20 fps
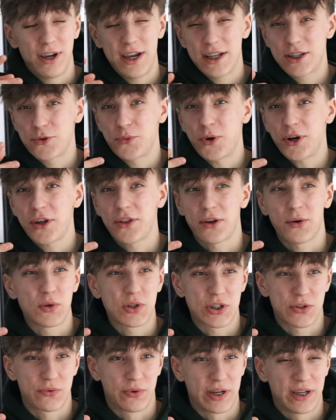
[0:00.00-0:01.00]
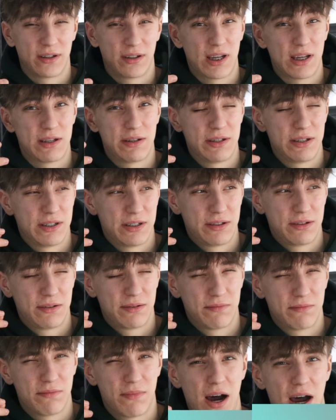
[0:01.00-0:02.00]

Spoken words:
it's one of those three in my